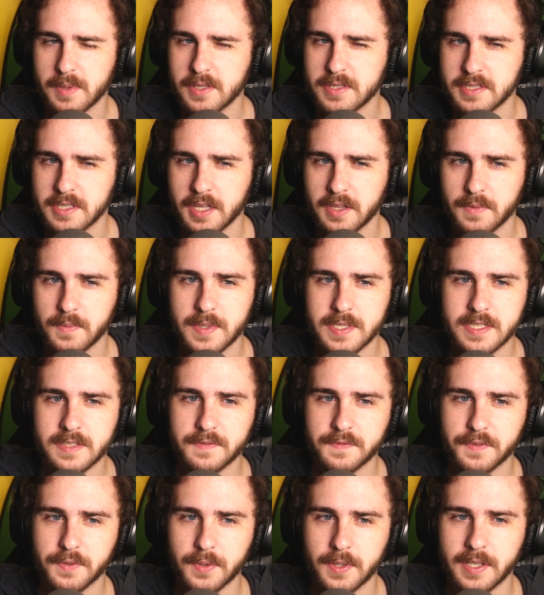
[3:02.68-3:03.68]
there's another reason
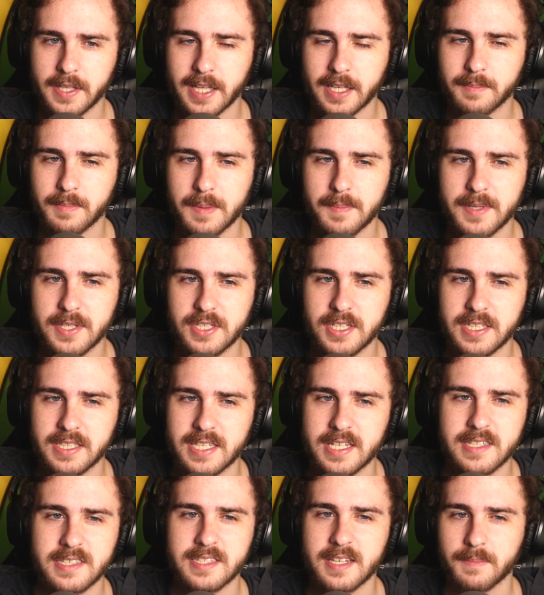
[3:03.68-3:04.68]
for it. Like, maybe she
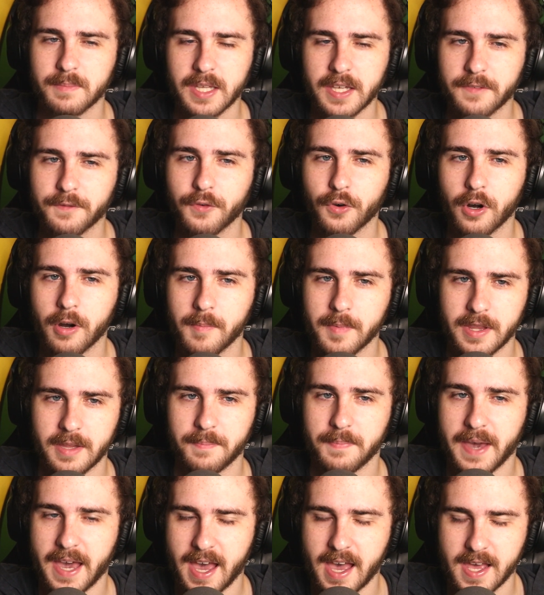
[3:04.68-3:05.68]
did something for him in the
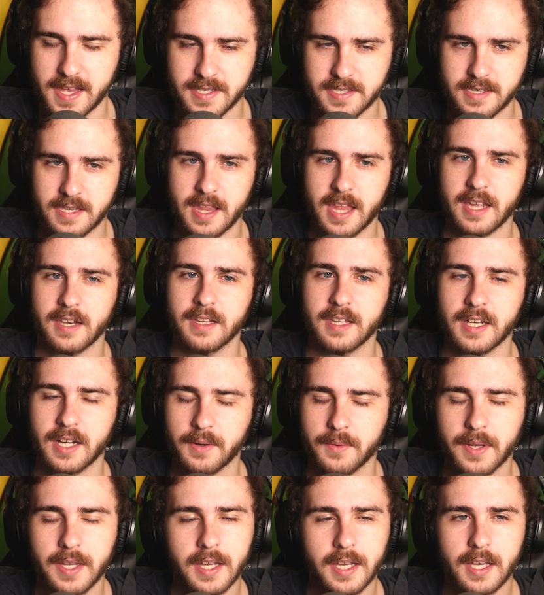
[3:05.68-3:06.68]
past that,
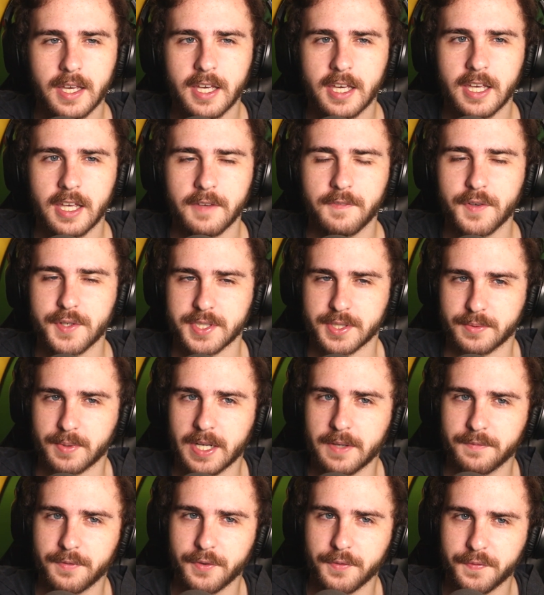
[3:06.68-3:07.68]
he feels
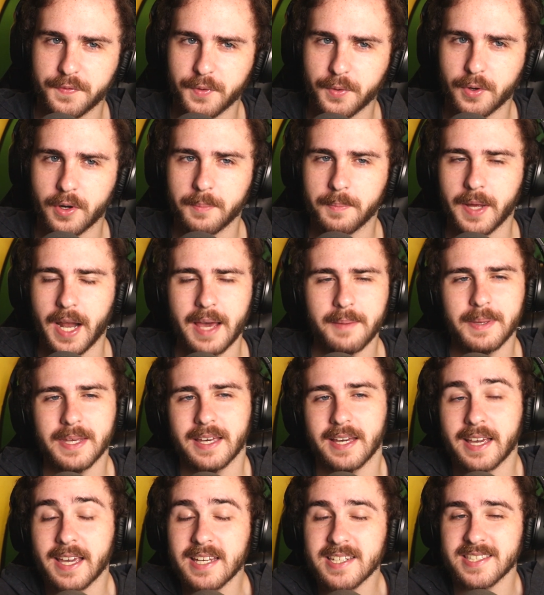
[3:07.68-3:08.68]
grateful for. But, I mean,
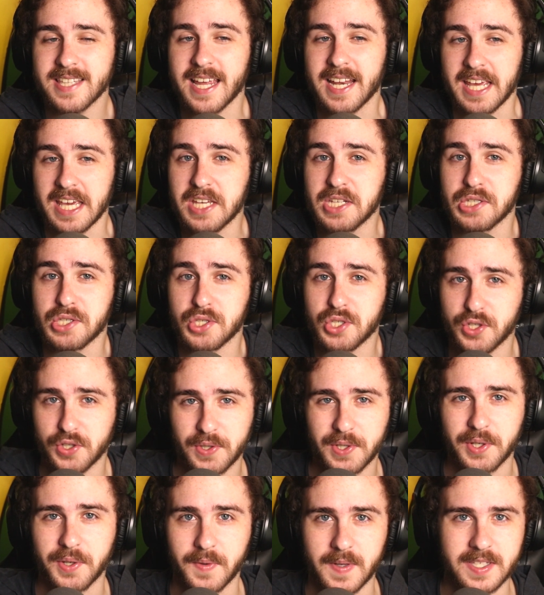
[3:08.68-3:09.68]
I guess that is
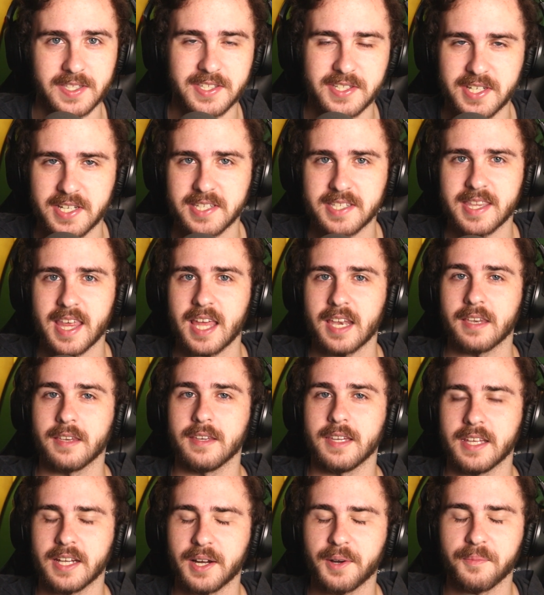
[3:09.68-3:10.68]
true. It's just that,
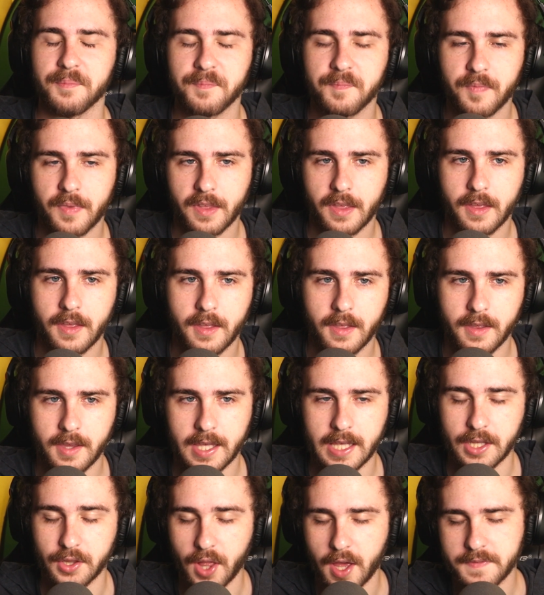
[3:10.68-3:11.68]

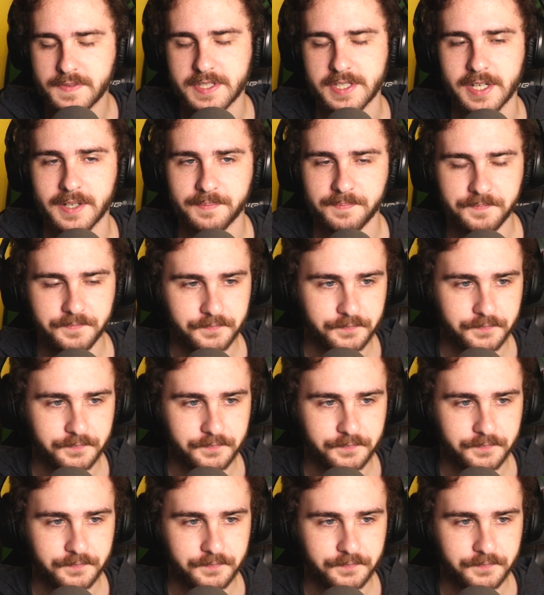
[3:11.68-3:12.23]
he loves her.